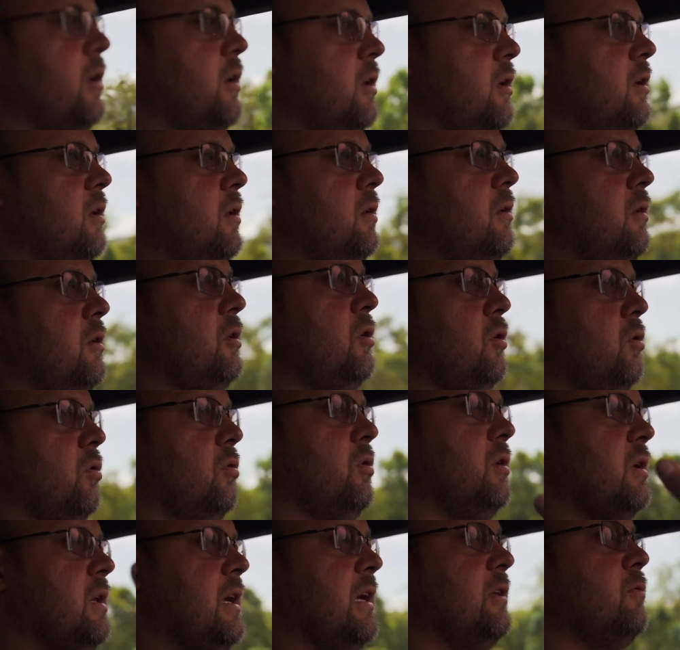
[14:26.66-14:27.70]
it in and you
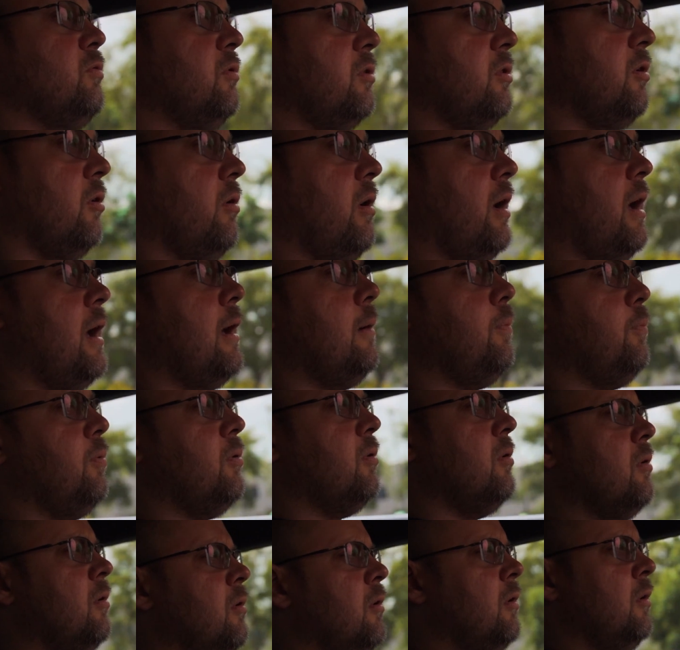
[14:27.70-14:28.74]
connect with your app,
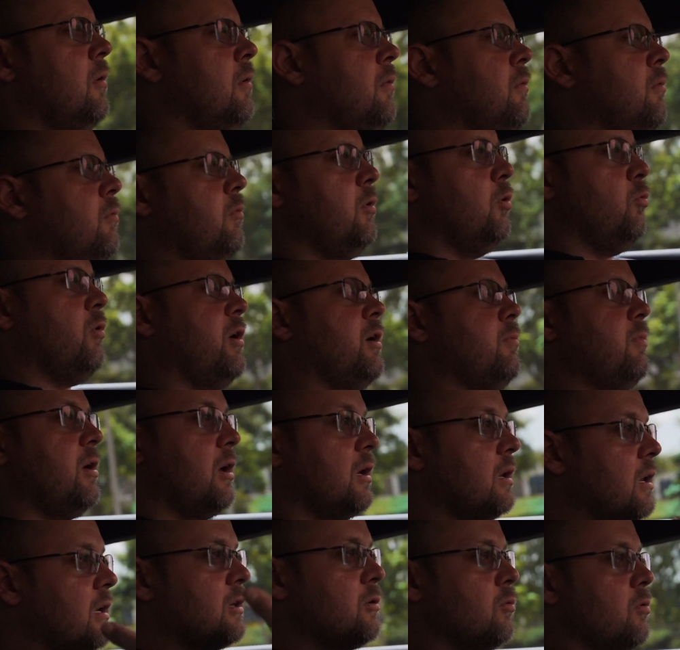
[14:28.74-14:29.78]
we recommend
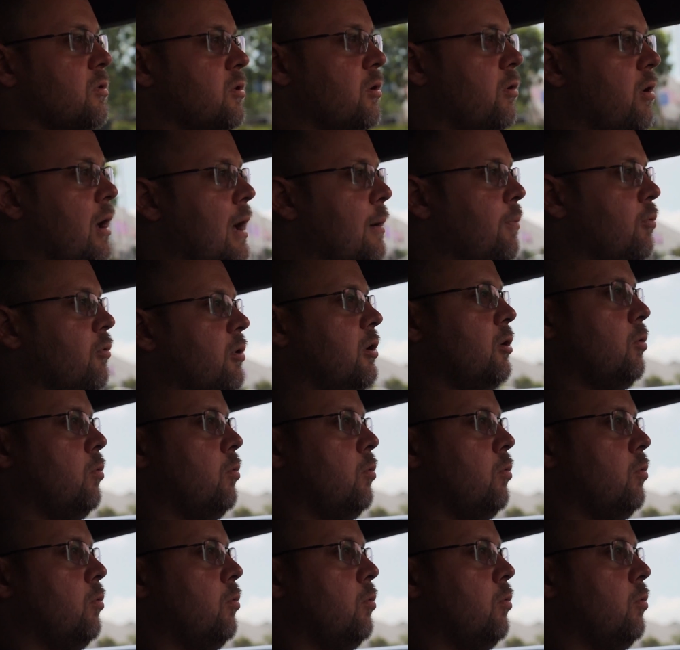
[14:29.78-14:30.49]
connecting with your app right